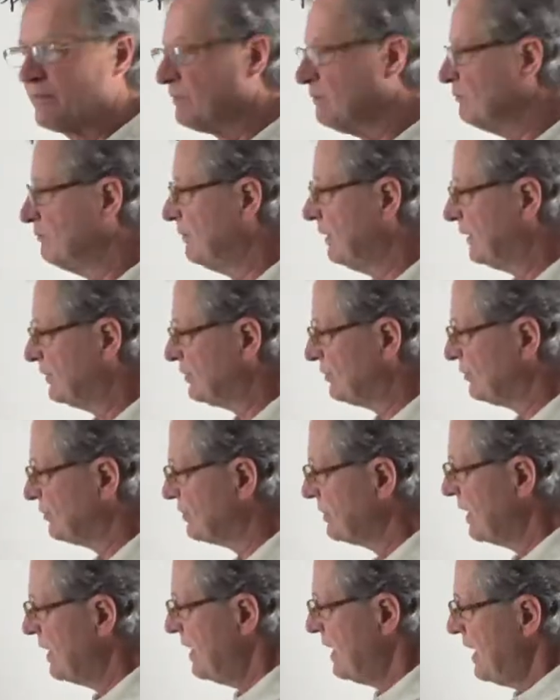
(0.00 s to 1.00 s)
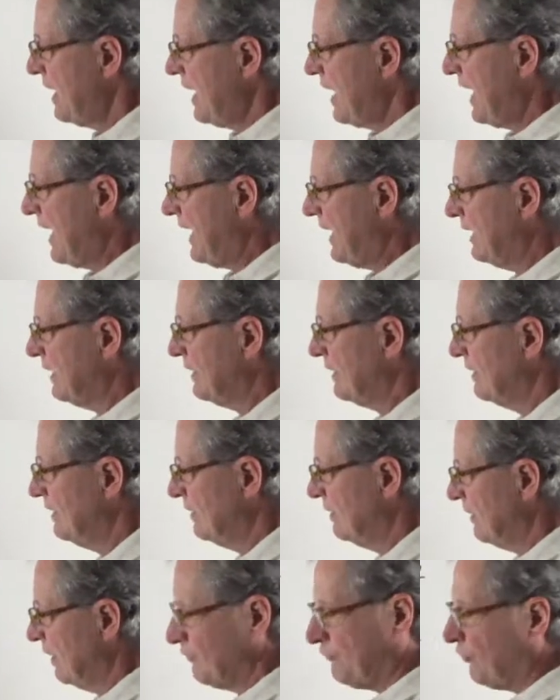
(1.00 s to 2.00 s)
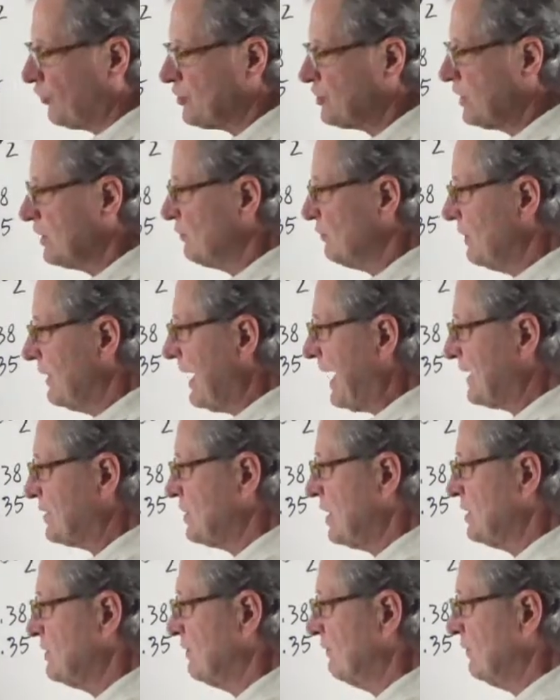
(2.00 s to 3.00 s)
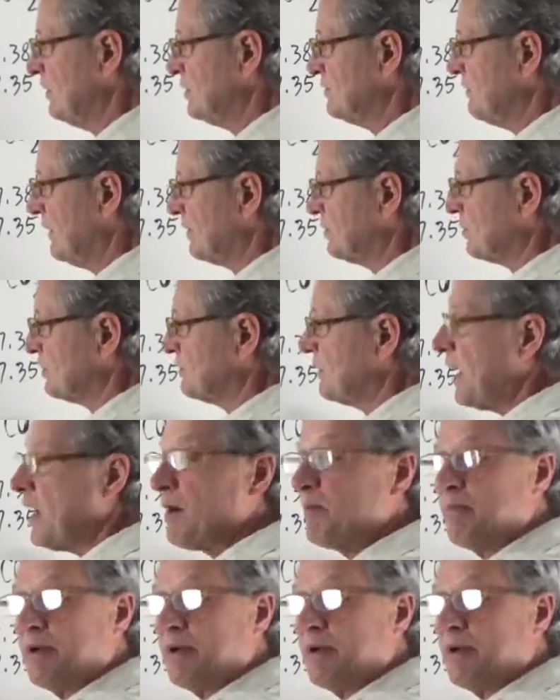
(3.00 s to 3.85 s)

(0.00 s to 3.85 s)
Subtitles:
muscles or forcing relaxation of these muscles,